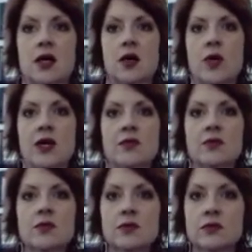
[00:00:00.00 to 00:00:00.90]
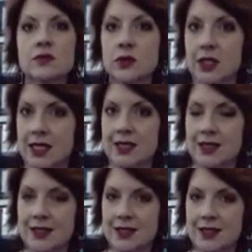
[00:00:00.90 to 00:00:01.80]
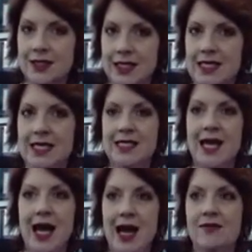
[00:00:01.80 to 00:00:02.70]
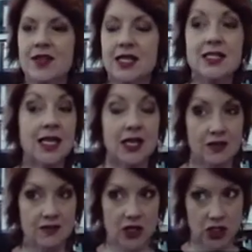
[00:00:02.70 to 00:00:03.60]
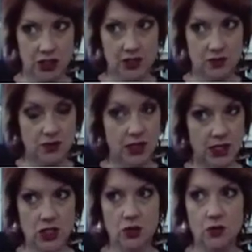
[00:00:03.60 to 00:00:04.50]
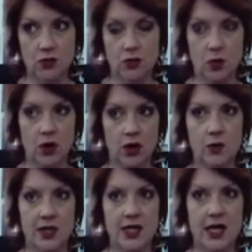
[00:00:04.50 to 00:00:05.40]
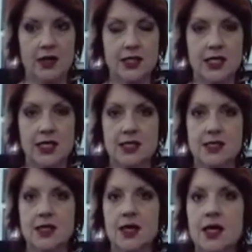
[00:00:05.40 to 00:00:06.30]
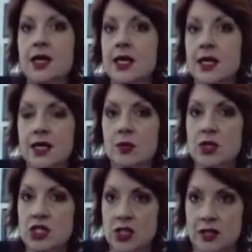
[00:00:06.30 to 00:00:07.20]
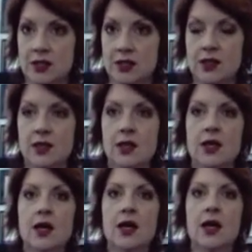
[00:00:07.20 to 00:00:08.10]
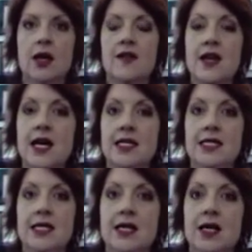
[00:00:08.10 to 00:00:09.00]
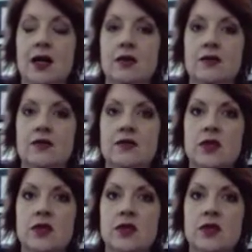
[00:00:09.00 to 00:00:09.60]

we really need to have, that executive functions really don't work without, is inhibition. The idea of